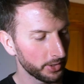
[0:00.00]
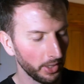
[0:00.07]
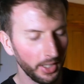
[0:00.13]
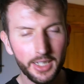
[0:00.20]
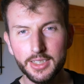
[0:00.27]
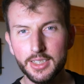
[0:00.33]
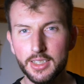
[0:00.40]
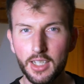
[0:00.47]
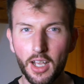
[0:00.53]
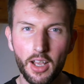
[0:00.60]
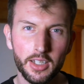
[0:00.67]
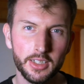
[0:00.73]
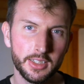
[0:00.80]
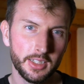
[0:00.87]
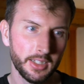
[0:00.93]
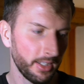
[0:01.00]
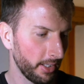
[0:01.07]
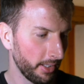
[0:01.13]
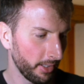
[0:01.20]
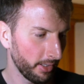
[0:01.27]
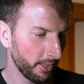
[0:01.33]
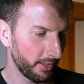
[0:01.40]
So let's start
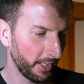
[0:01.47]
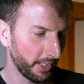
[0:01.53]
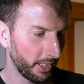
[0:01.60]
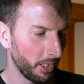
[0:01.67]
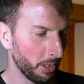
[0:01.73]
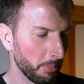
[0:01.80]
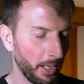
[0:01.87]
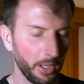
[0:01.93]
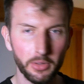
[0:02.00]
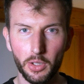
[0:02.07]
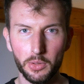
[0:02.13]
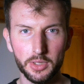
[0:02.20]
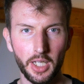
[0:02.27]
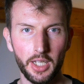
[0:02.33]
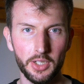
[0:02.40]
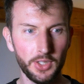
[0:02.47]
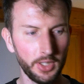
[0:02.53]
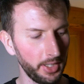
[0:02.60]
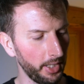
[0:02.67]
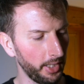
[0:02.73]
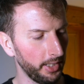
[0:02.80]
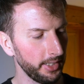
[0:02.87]
thinking about
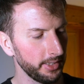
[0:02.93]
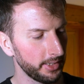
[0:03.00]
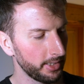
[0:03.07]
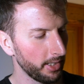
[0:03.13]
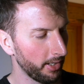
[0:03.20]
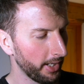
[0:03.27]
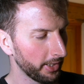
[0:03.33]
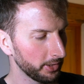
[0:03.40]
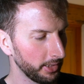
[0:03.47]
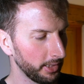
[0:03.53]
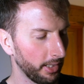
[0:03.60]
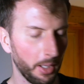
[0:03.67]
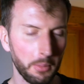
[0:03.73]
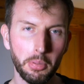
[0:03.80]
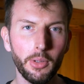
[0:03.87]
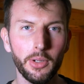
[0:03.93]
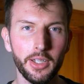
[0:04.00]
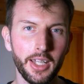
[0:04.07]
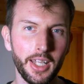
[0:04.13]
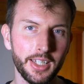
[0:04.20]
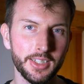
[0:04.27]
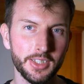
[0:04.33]
notation here. Let's start actually like
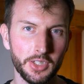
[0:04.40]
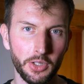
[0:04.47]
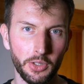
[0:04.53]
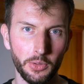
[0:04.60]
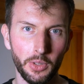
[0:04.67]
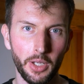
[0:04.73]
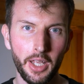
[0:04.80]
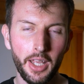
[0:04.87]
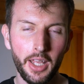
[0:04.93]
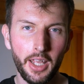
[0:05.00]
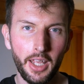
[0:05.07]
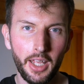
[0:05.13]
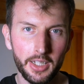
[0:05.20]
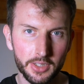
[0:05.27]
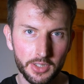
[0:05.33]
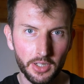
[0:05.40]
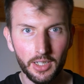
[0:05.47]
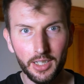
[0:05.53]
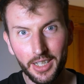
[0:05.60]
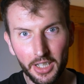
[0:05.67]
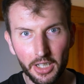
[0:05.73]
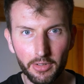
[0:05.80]
putting it into
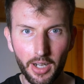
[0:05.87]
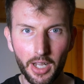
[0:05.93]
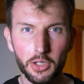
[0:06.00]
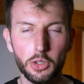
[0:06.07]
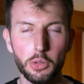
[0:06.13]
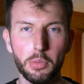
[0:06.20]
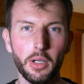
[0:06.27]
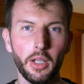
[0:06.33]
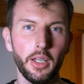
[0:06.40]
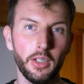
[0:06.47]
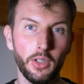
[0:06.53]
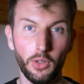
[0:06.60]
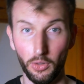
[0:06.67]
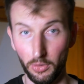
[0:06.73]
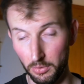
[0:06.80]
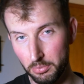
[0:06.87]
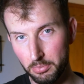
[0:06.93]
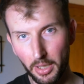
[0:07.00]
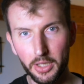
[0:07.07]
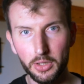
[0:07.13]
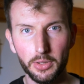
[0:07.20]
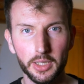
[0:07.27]
linear algebra or
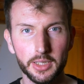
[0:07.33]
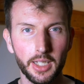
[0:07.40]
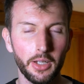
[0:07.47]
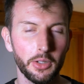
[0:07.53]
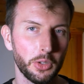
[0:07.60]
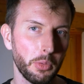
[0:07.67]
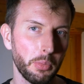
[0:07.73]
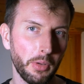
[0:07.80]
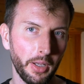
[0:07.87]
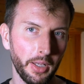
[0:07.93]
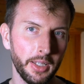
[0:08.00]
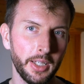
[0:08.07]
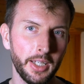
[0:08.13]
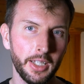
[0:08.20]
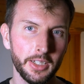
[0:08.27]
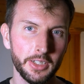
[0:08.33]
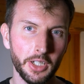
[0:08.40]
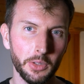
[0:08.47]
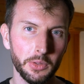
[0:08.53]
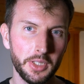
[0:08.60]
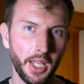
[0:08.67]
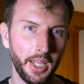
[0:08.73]
matrix algebra
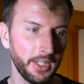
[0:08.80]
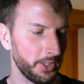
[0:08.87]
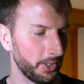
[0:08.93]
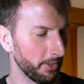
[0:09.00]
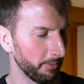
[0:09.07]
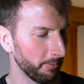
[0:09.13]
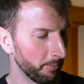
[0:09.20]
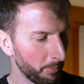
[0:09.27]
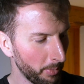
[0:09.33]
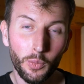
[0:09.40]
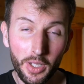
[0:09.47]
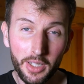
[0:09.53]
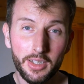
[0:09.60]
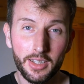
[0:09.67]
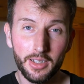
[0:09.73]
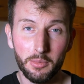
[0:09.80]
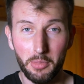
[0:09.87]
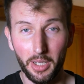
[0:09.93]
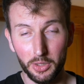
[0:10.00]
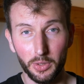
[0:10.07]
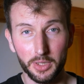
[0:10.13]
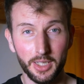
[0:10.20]
notation. With
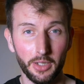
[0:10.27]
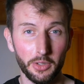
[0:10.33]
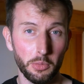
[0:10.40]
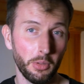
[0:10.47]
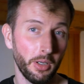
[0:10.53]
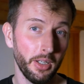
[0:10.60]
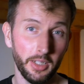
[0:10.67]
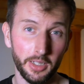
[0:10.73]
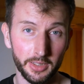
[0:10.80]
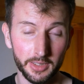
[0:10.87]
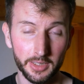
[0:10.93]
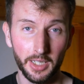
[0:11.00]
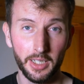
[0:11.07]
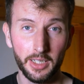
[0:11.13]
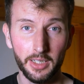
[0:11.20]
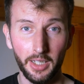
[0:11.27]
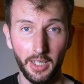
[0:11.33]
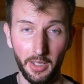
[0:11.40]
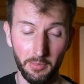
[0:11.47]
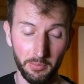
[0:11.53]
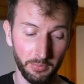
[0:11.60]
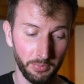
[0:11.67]
matrix algebra and
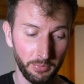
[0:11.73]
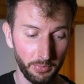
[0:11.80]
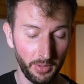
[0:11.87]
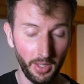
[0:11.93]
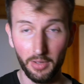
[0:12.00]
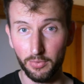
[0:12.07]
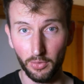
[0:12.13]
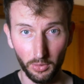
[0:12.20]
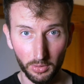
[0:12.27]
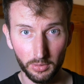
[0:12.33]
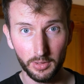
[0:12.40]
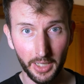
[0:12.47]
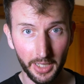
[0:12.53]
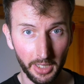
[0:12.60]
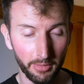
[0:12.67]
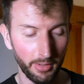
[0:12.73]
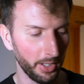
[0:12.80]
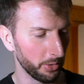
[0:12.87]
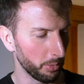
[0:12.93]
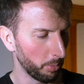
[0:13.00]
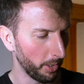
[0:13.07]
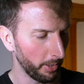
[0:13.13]
therefore linear
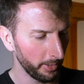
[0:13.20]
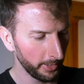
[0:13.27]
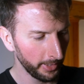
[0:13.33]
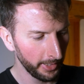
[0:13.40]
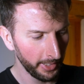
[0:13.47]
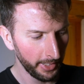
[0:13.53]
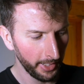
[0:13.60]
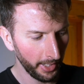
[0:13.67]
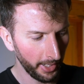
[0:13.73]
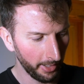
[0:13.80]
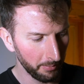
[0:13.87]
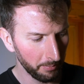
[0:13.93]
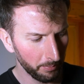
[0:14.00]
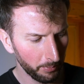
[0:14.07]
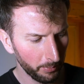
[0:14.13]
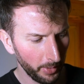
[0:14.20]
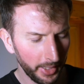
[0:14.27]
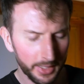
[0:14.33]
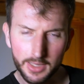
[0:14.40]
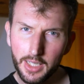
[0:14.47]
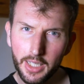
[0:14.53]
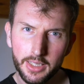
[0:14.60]
algebra,
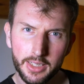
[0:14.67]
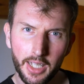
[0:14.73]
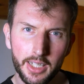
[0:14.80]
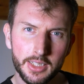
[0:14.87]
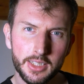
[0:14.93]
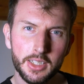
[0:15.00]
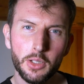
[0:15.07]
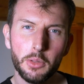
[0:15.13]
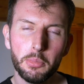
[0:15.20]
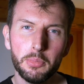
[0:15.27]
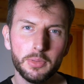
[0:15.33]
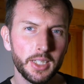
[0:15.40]
it tends to